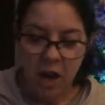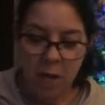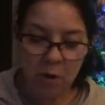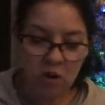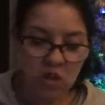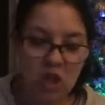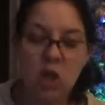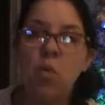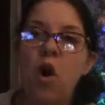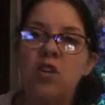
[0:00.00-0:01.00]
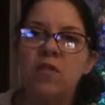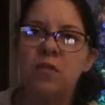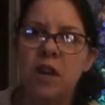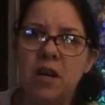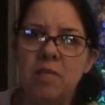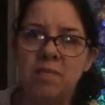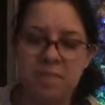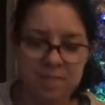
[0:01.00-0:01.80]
A person should walk to freedom.